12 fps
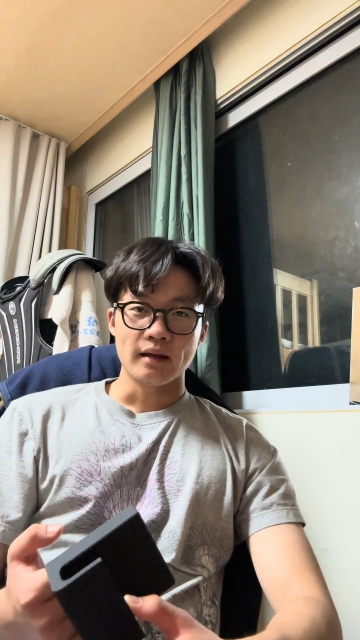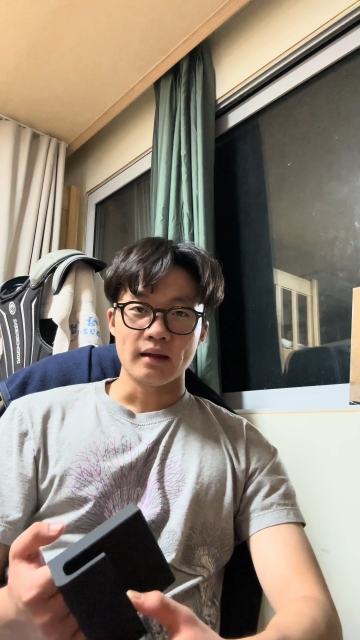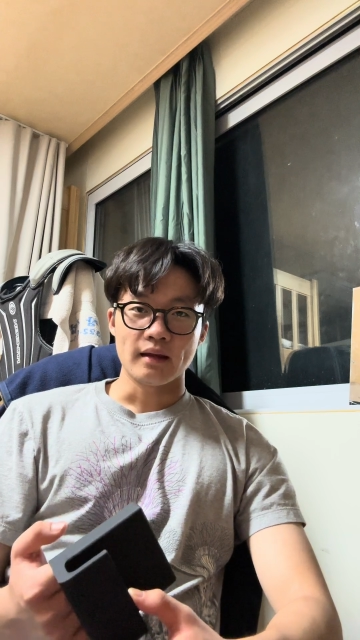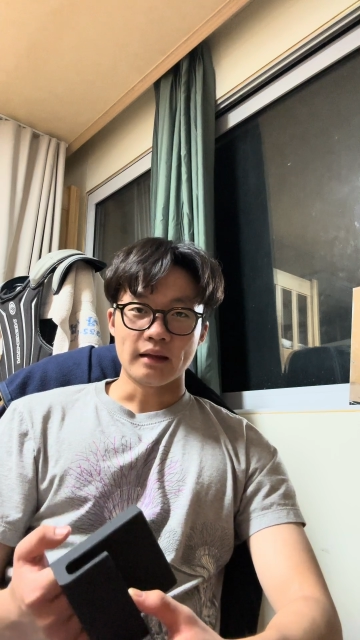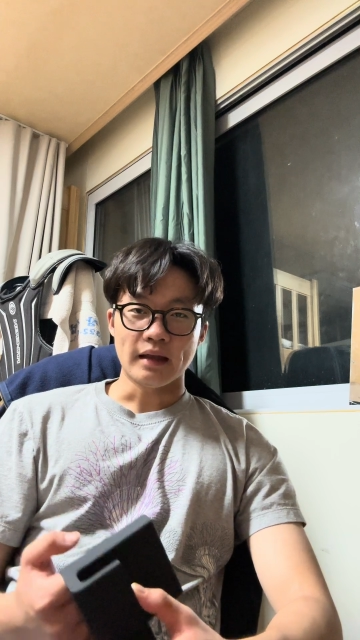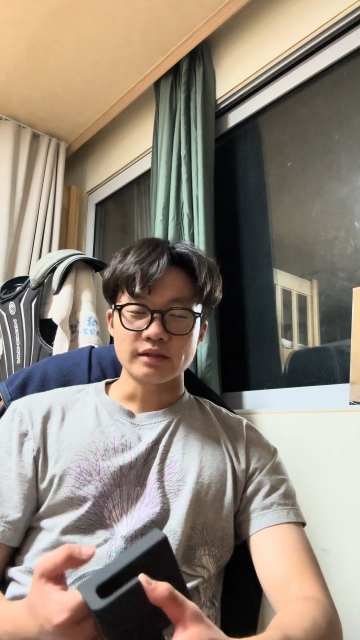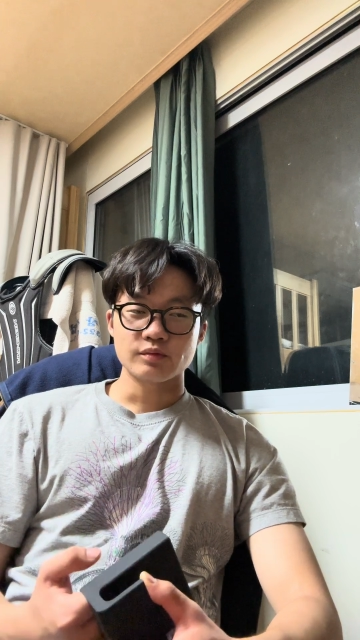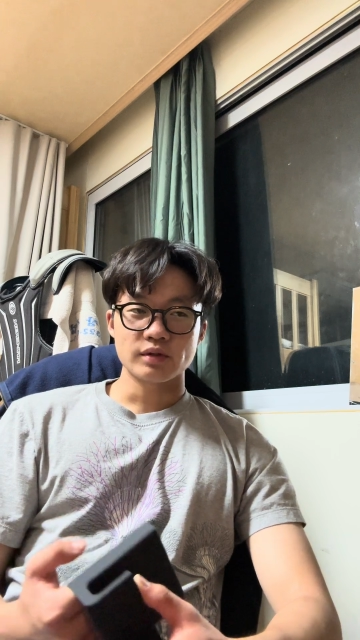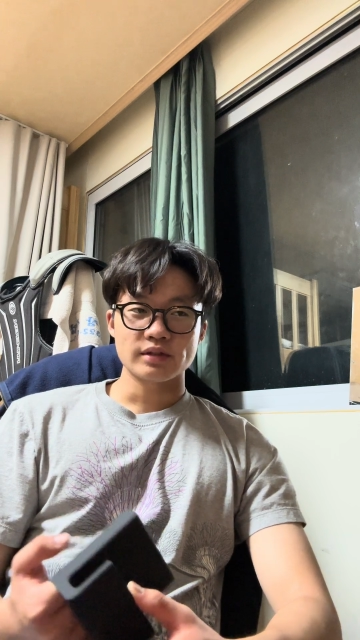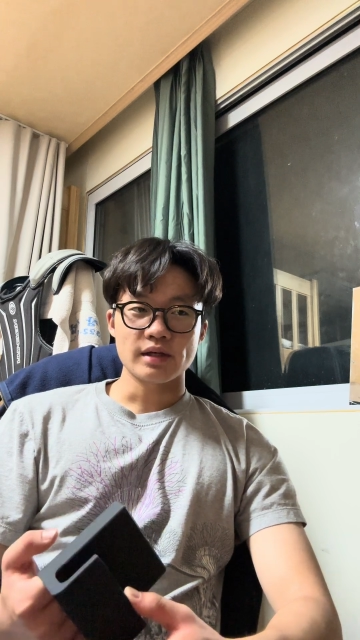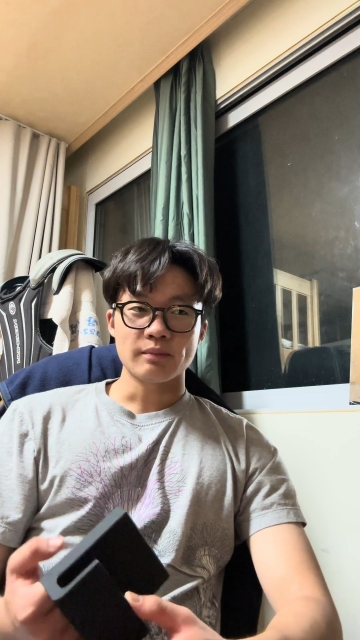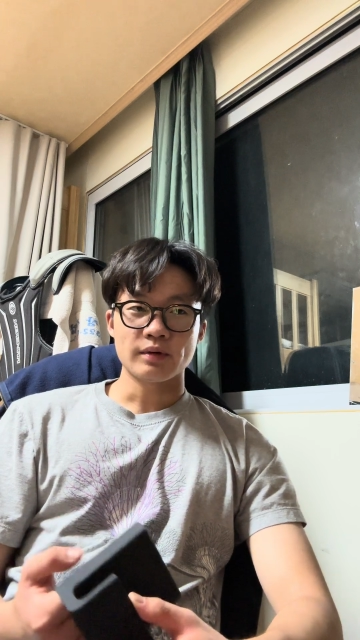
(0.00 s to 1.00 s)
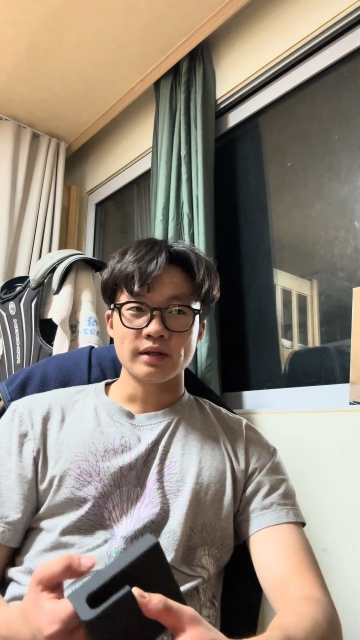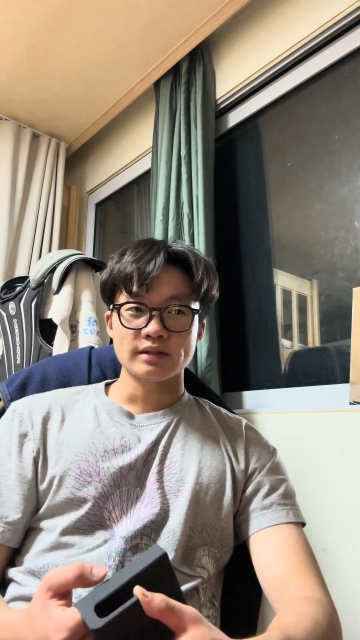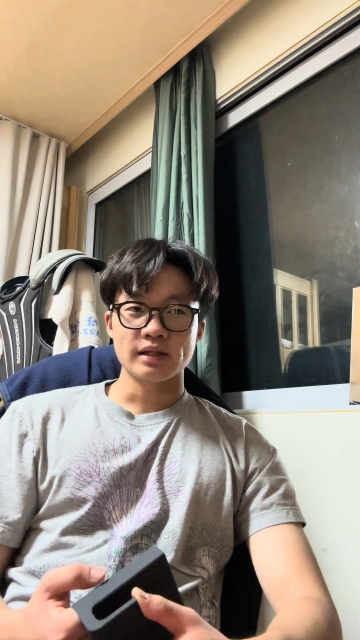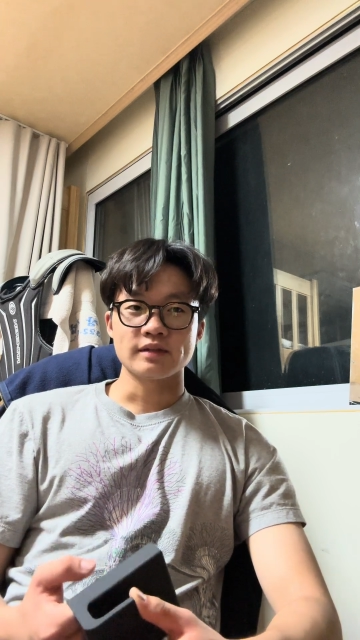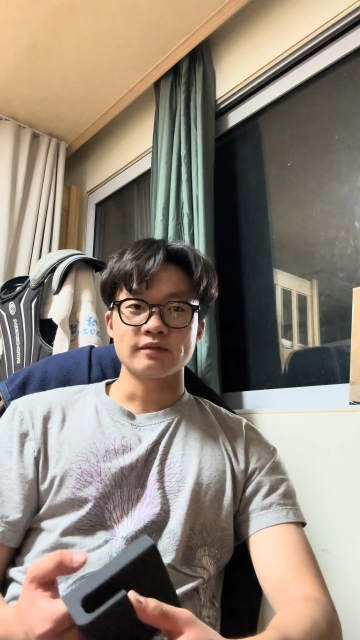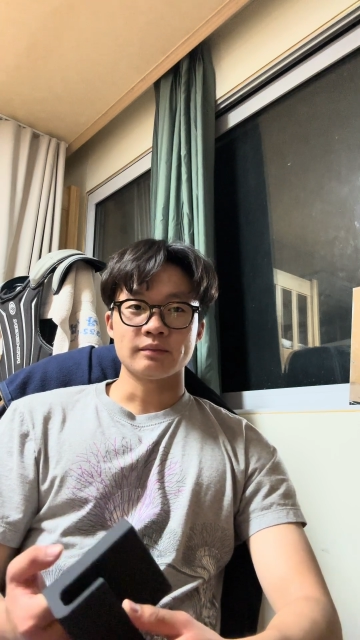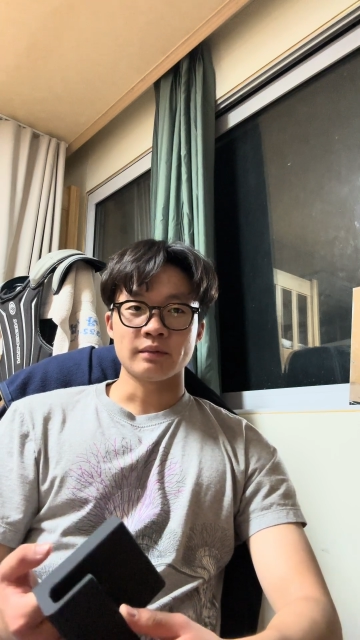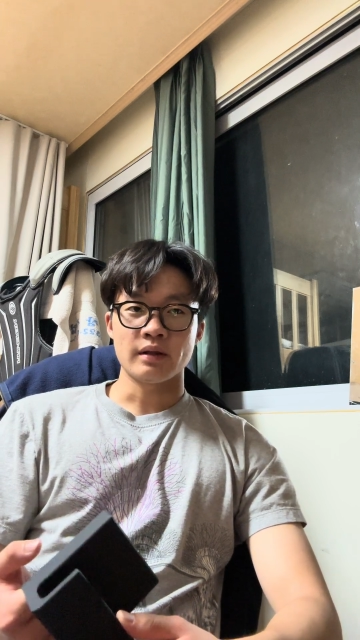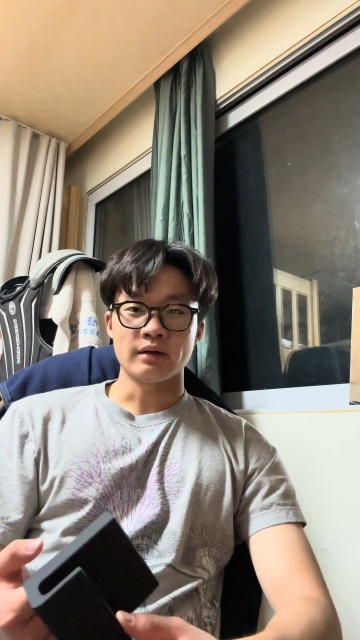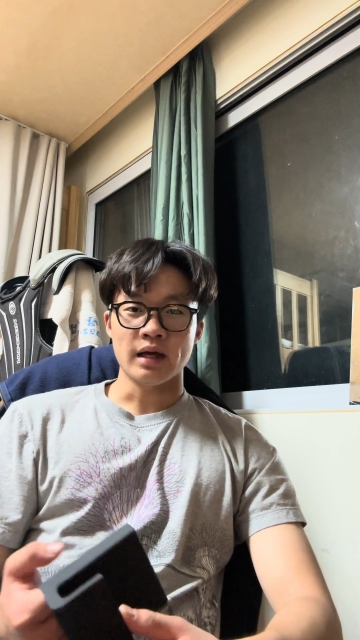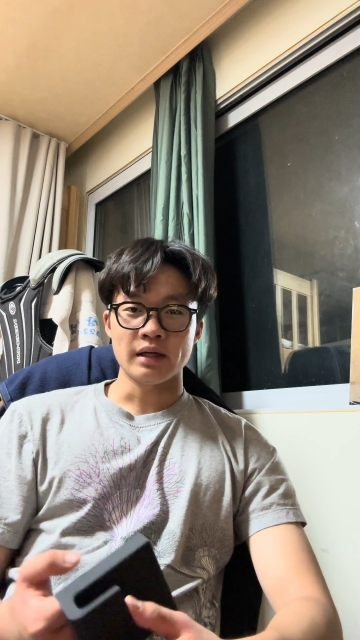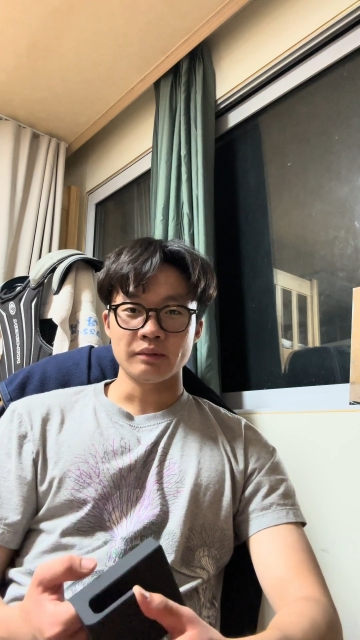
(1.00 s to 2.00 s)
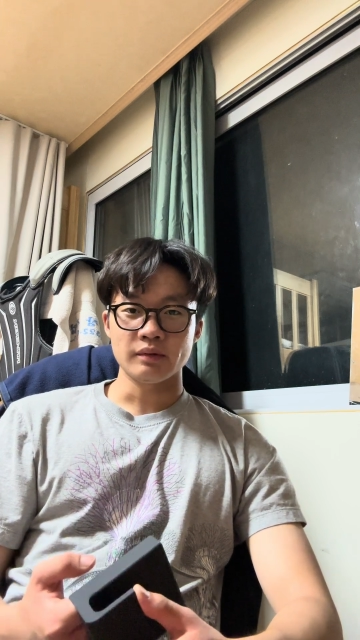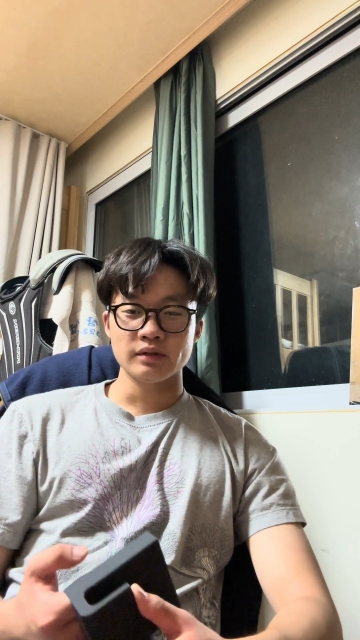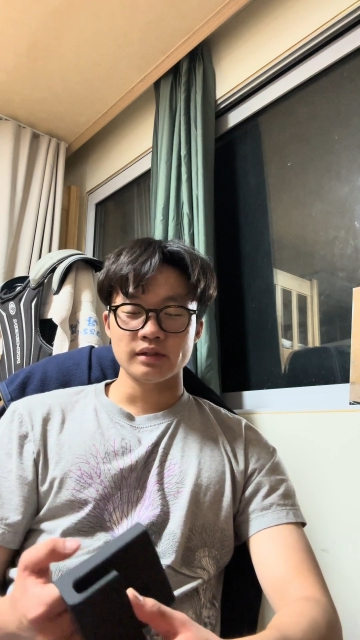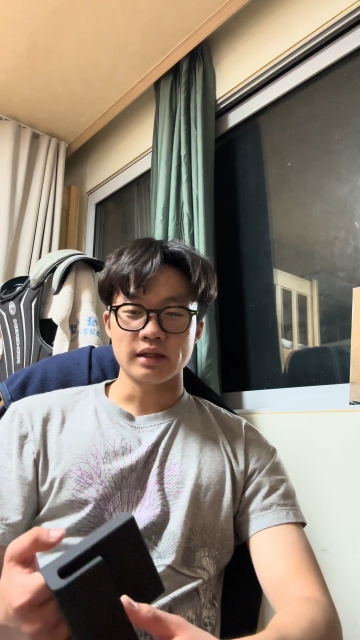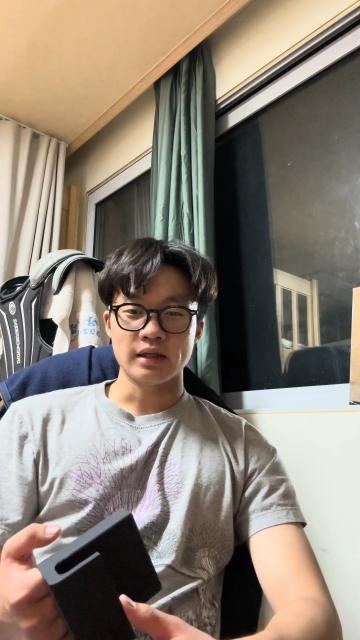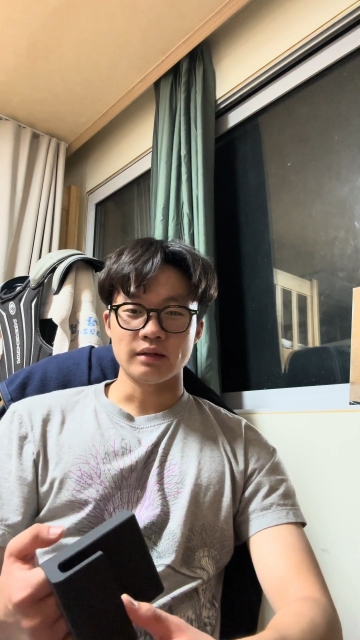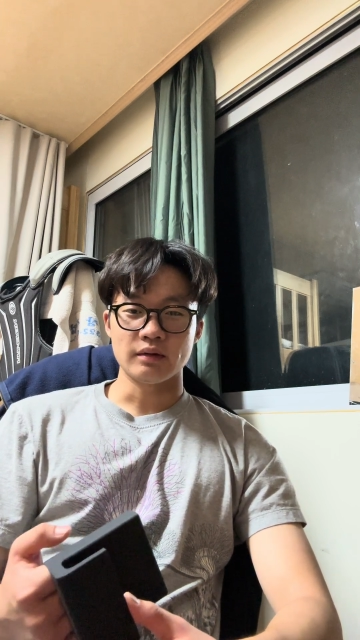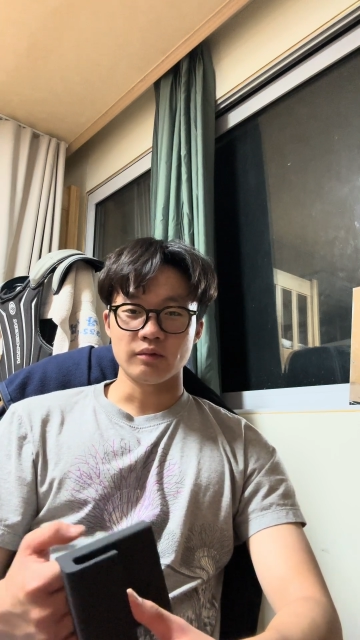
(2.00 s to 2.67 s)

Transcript: That's what separates us from other animals, and